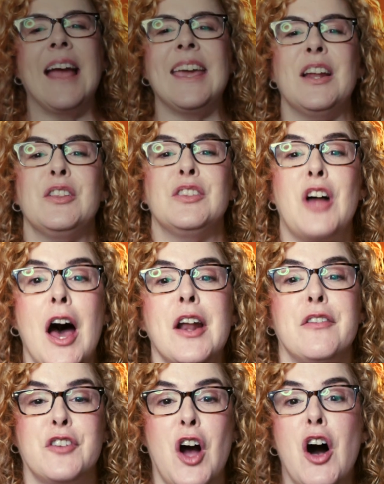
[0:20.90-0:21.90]
get a lot
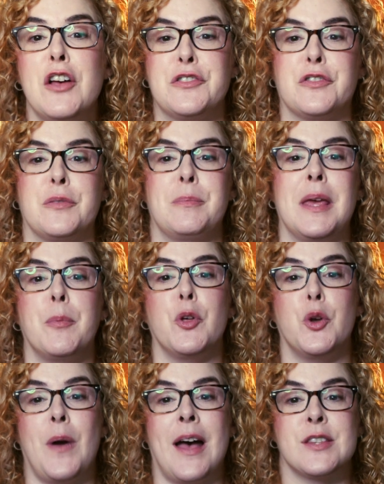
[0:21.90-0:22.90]
of calls from people
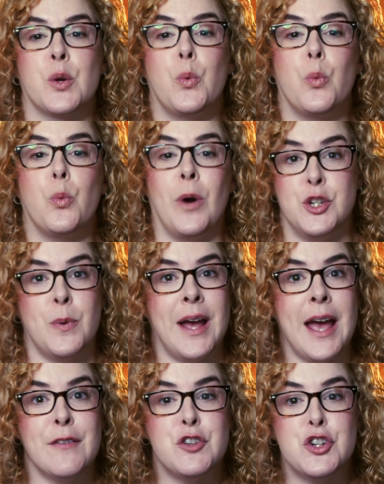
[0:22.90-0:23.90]
who ask, what do I
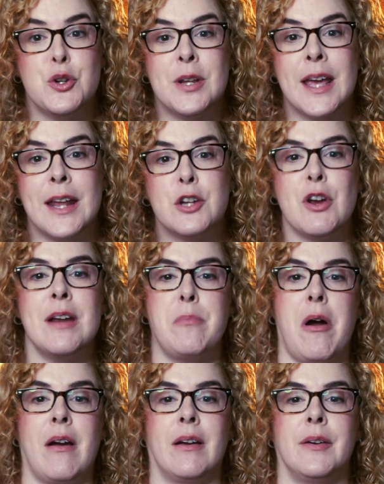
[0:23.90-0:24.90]
have to do to get a
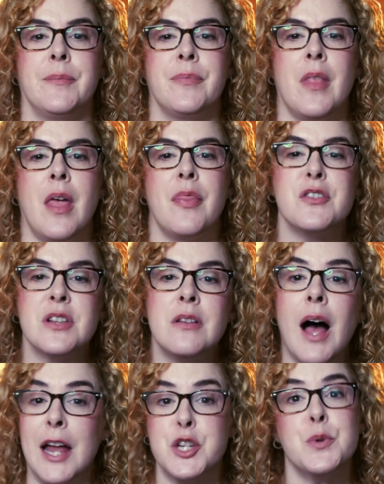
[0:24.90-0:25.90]
trademark? There's a
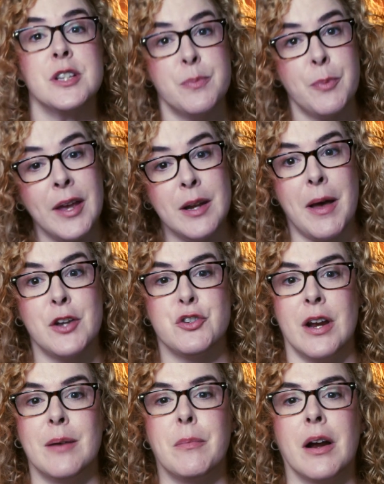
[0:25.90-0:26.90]
lot to explain about
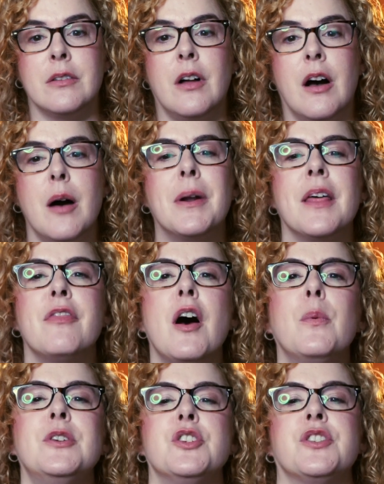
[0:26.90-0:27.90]
trademark law, but I
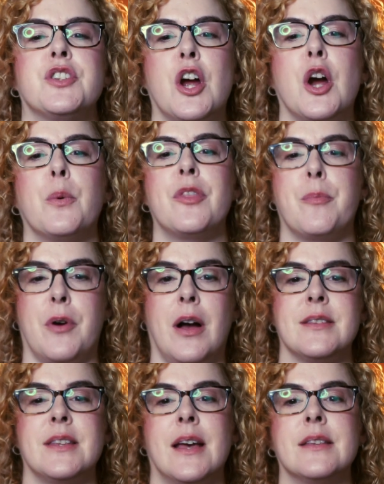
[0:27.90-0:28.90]
thought we'd just start with the
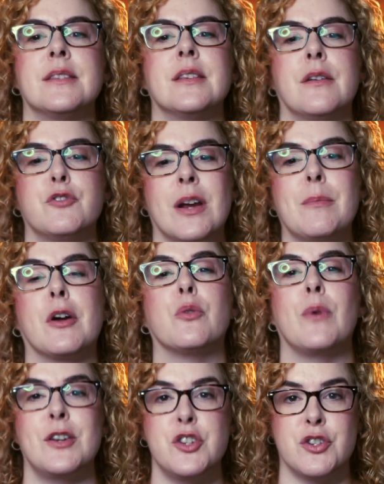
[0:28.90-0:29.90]
process of trademark
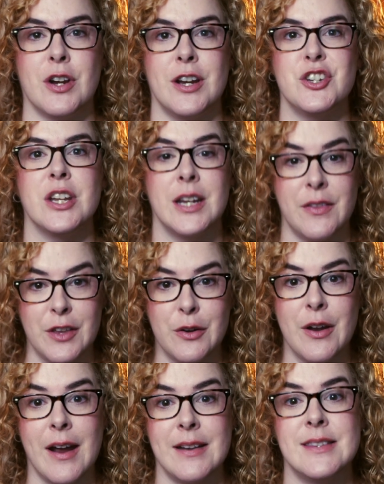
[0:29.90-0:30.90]
registration in the
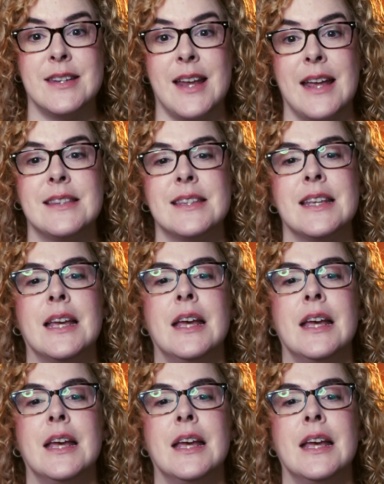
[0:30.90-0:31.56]
United States.